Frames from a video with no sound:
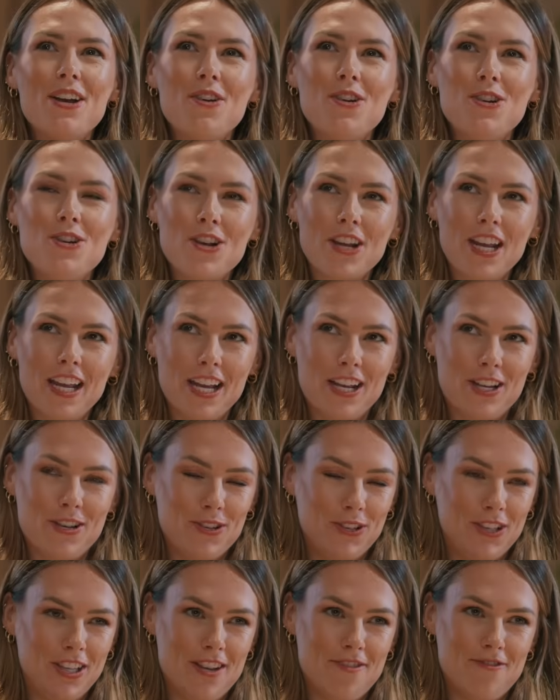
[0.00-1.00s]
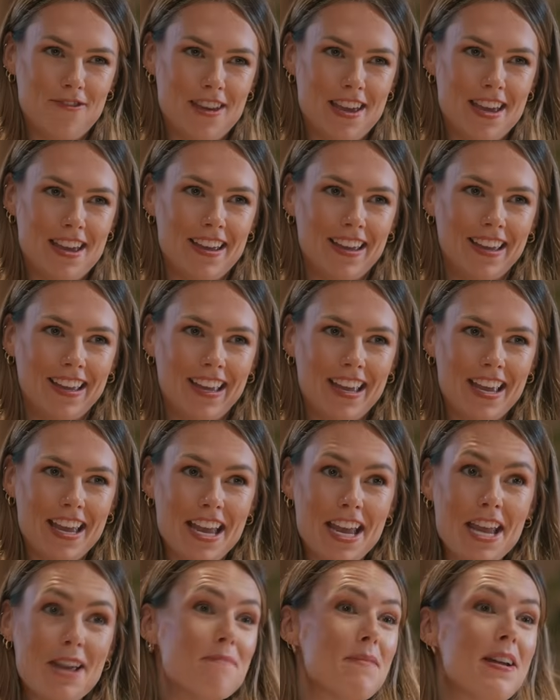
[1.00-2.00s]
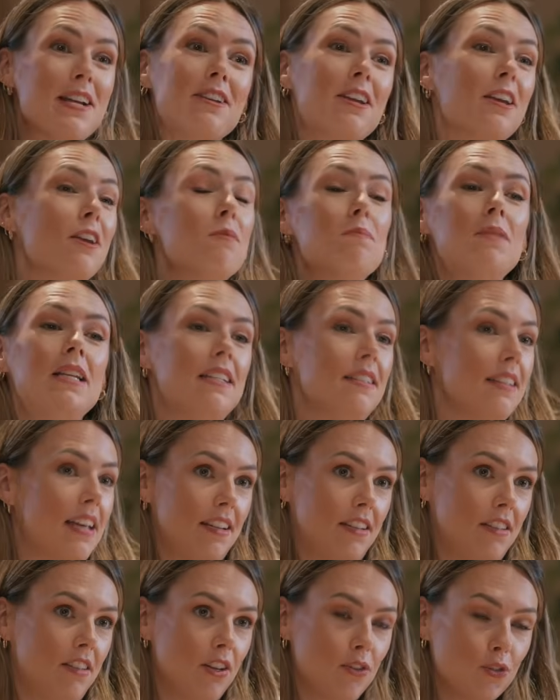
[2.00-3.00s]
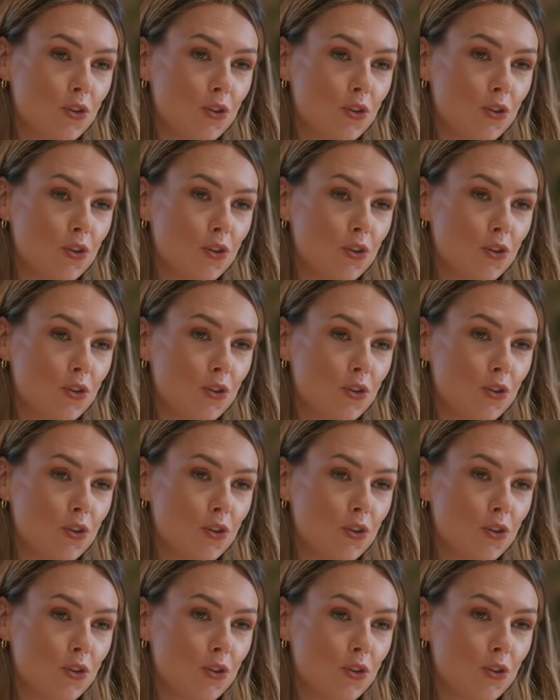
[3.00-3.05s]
Looking at your CV, it made complete sense that,